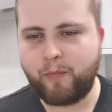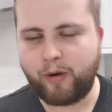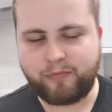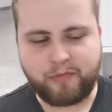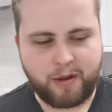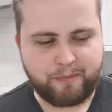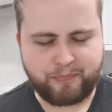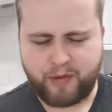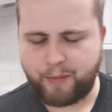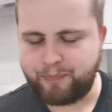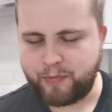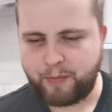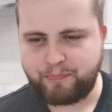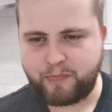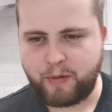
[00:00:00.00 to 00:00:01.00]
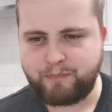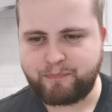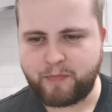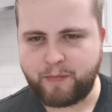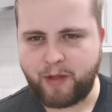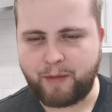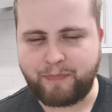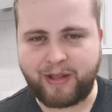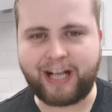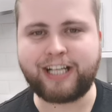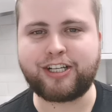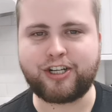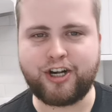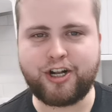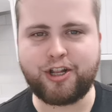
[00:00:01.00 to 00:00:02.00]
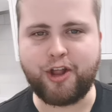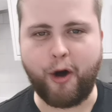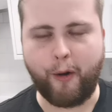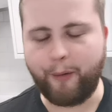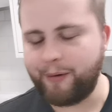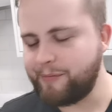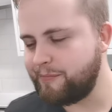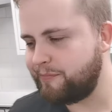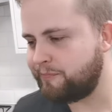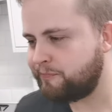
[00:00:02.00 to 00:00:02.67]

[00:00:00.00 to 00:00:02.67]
Well, it's good though.